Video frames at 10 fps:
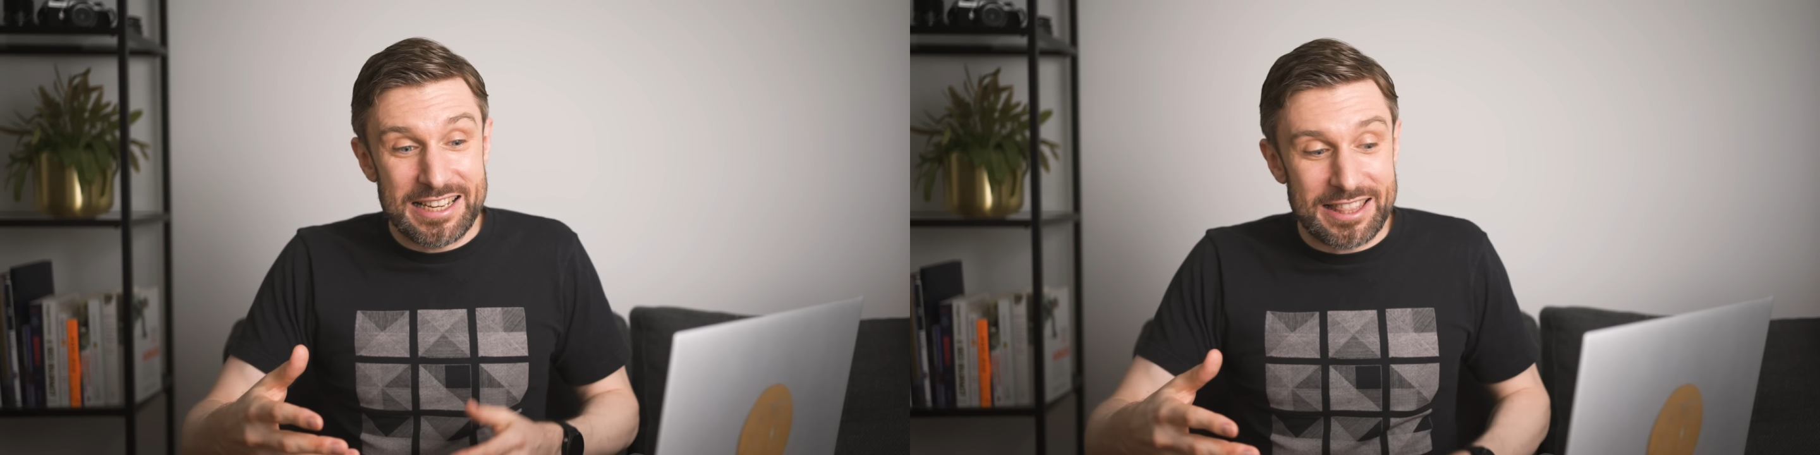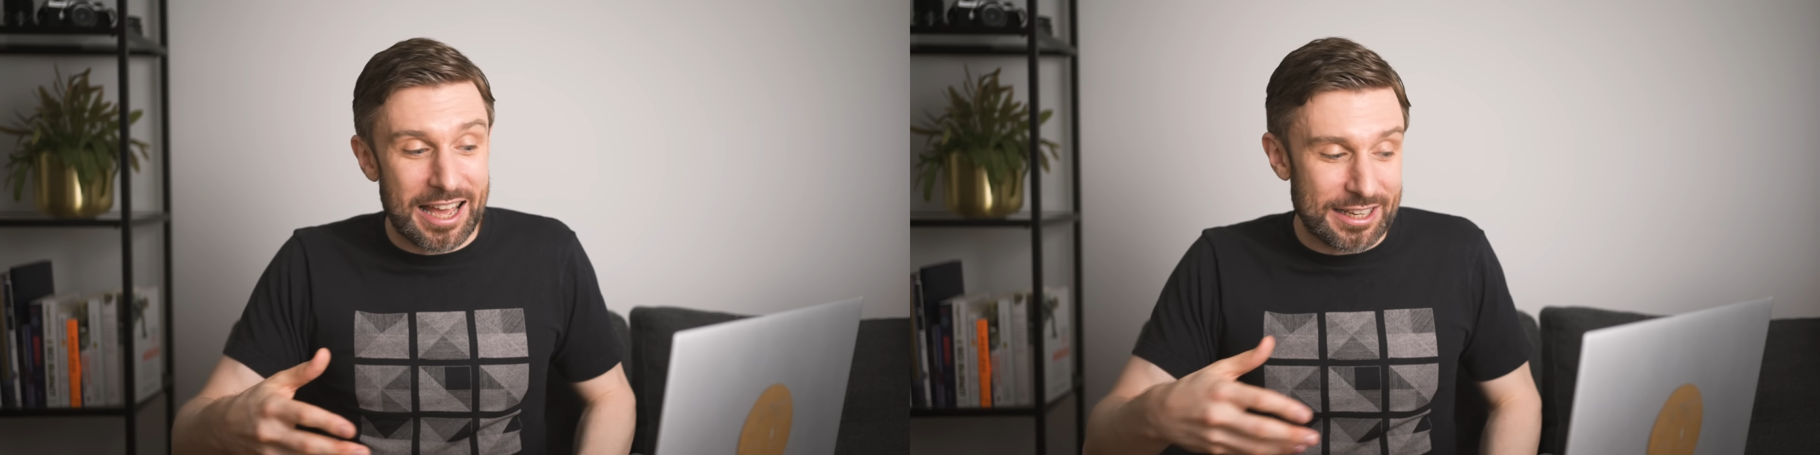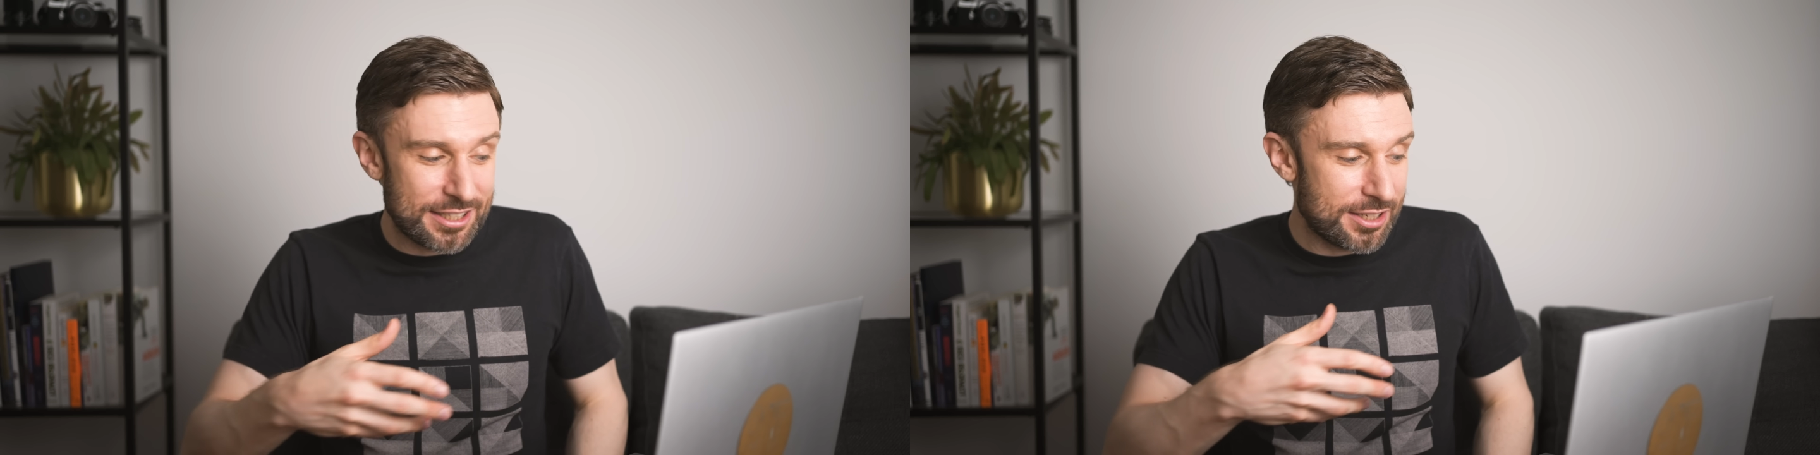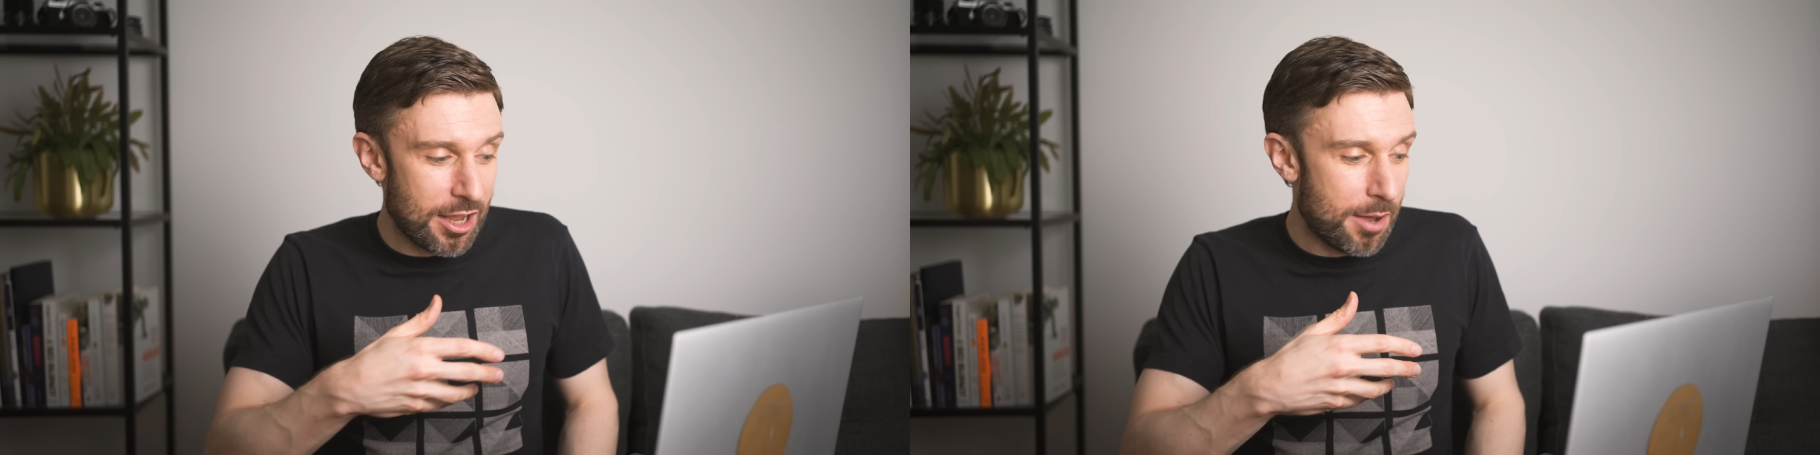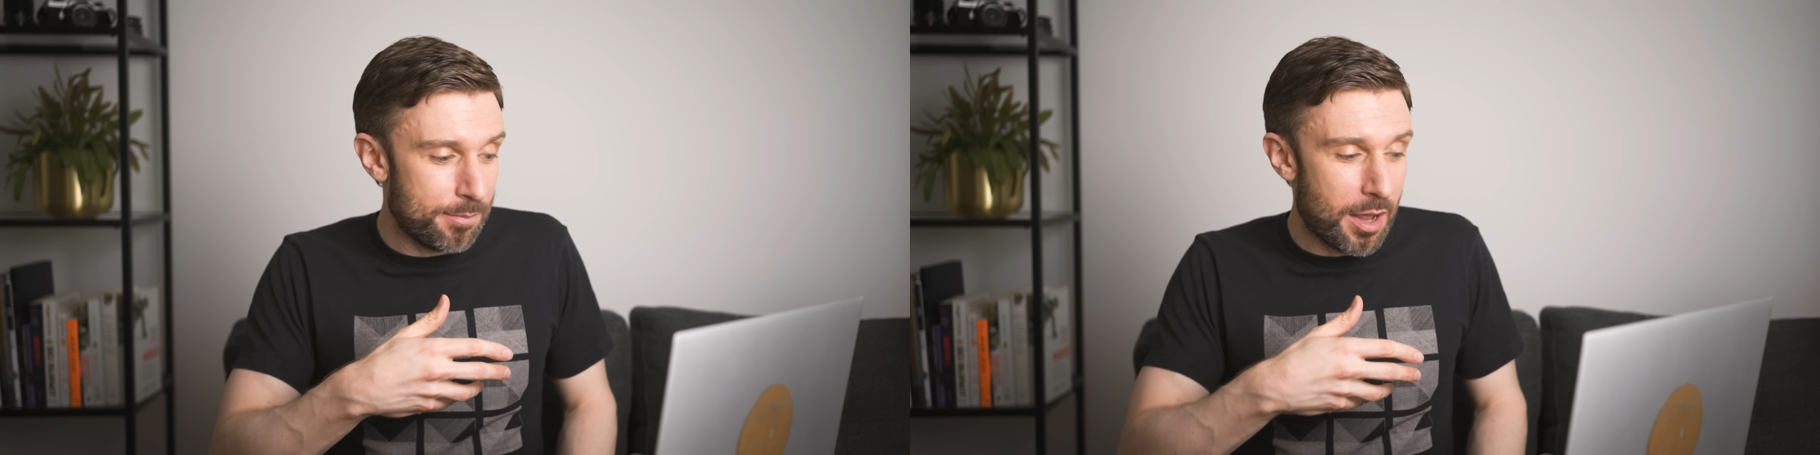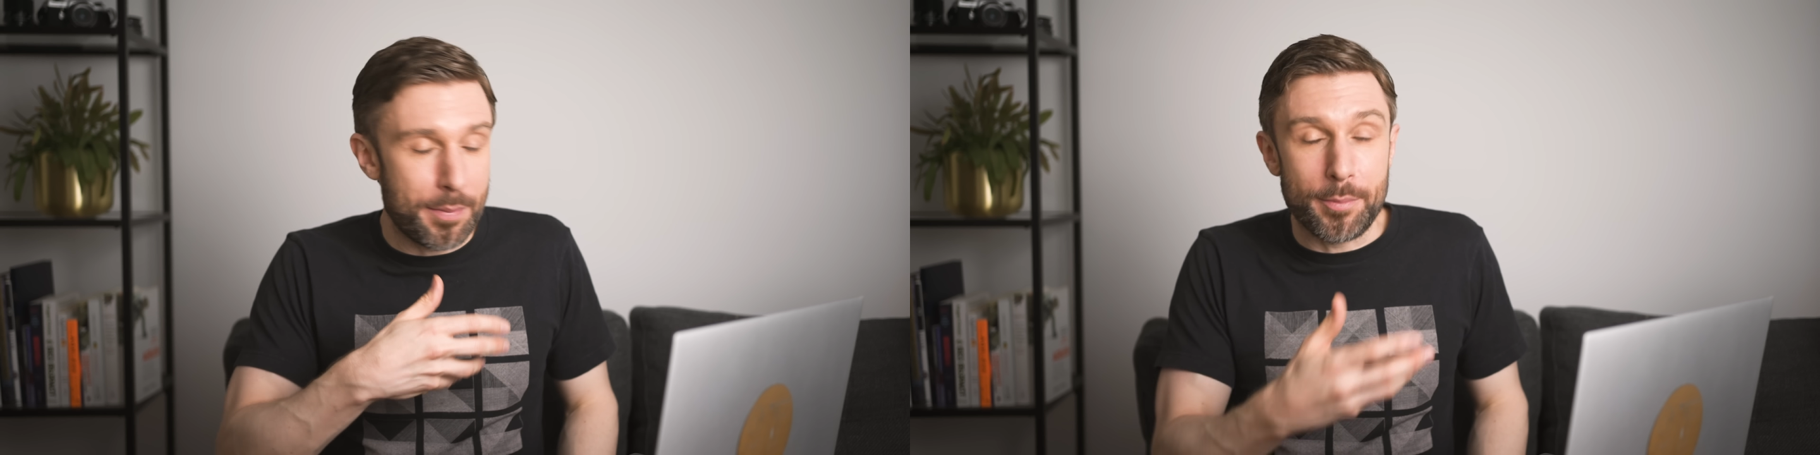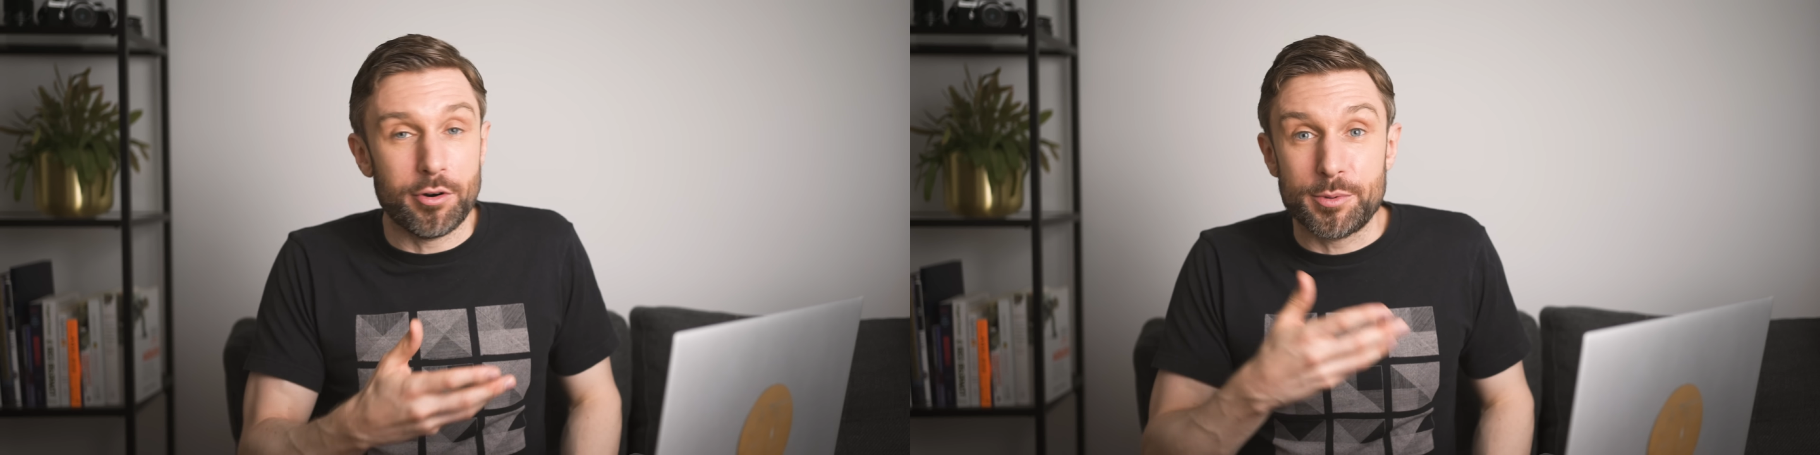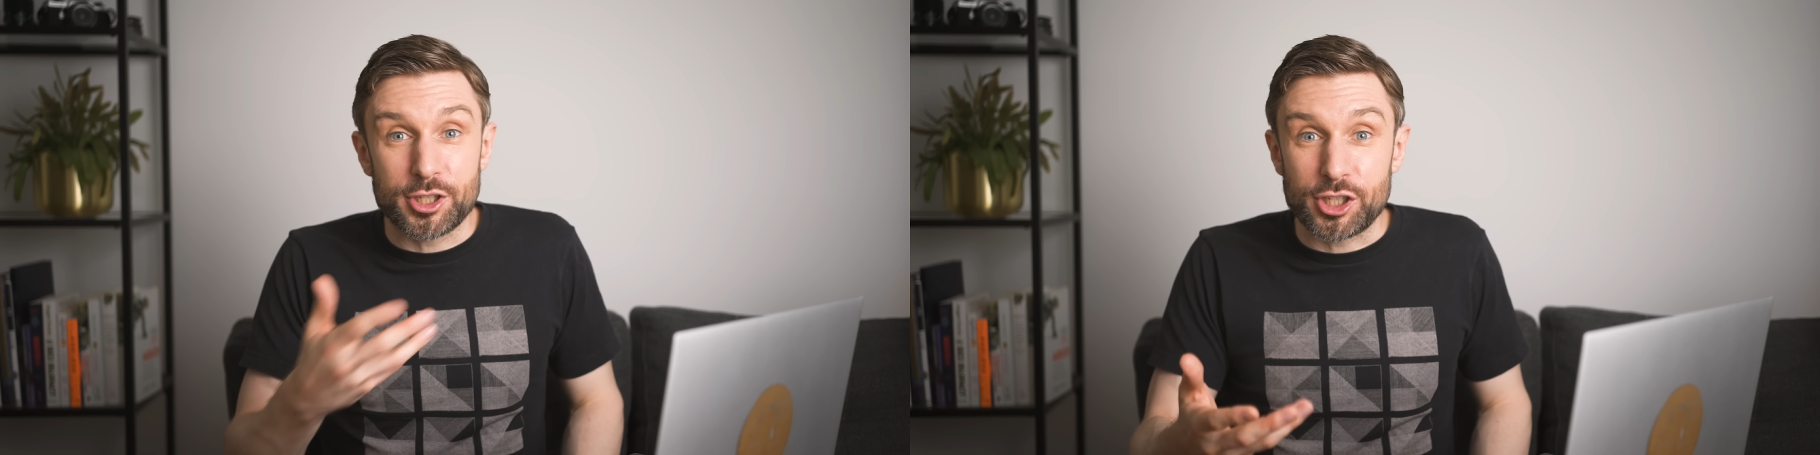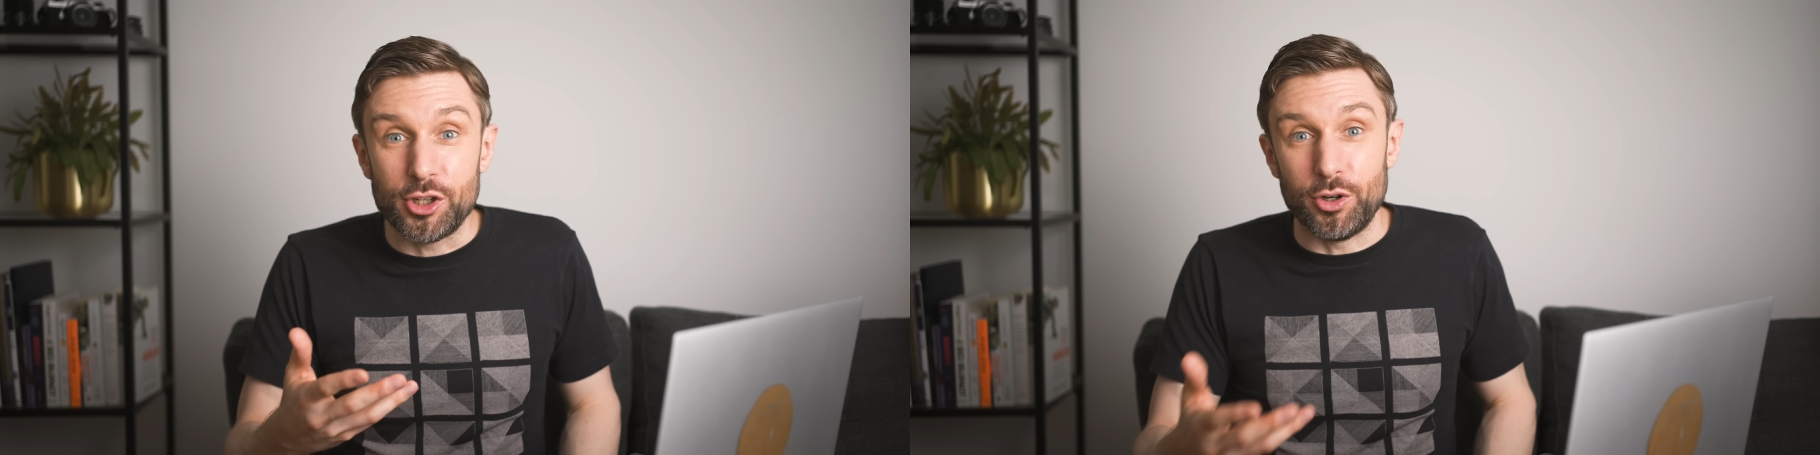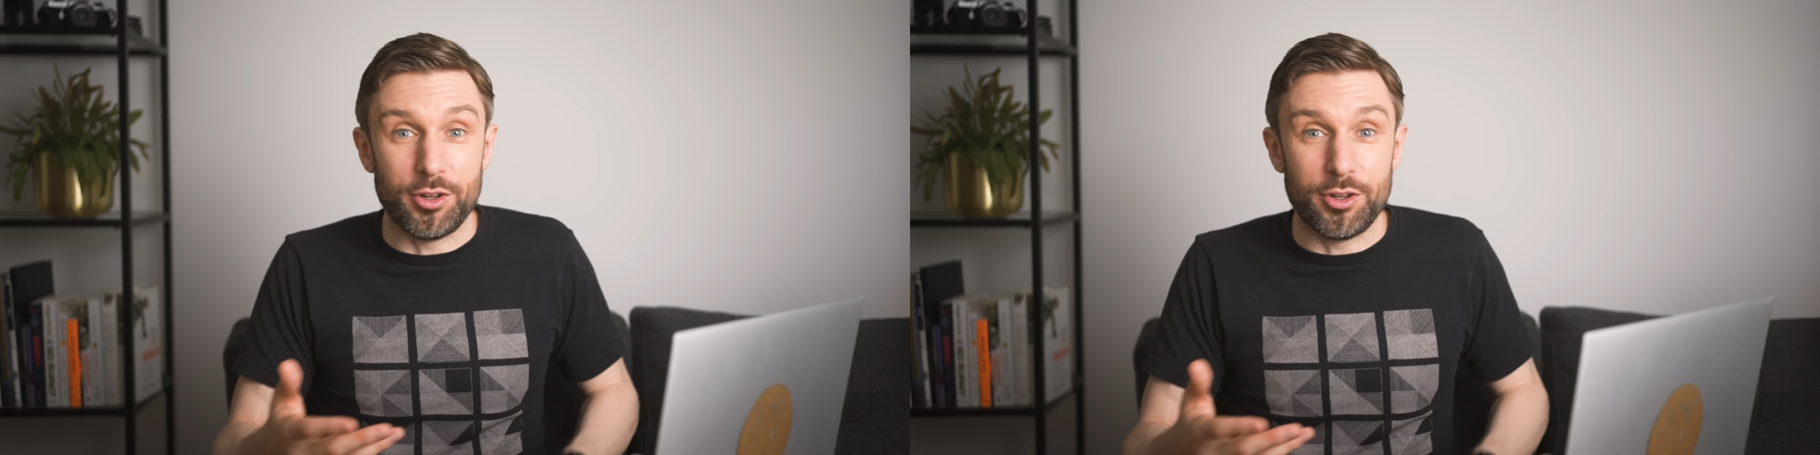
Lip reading: that's a bit more obscure